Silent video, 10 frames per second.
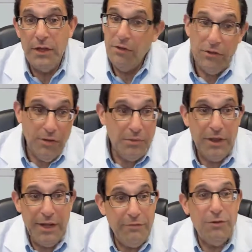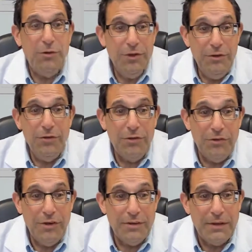Seems like everyone uses
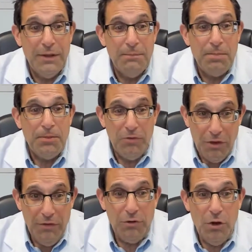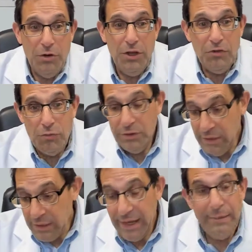it to see if coatings will
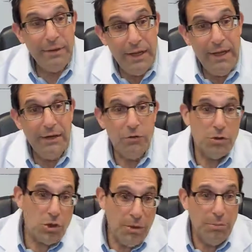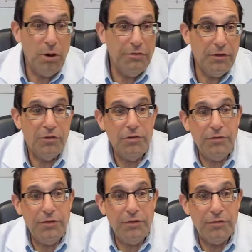delaminate or chip off a
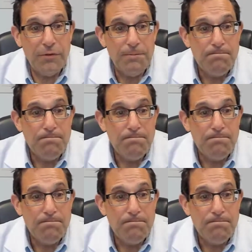surface.